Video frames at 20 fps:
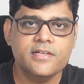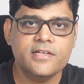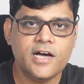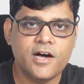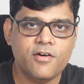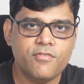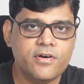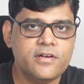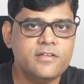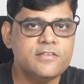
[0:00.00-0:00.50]

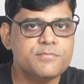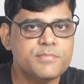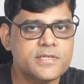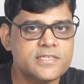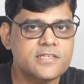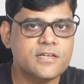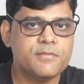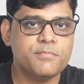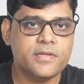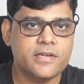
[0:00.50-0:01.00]
our
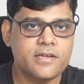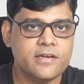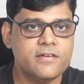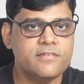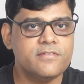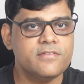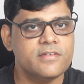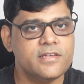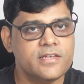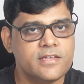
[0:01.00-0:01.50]
special
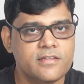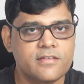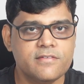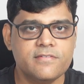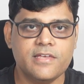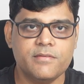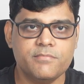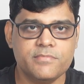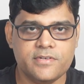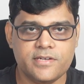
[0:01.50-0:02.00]
periods in the
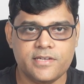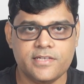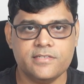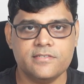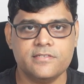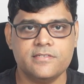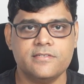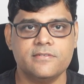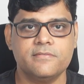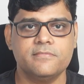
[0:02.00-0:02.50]
same
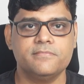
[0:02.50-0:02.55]
settings.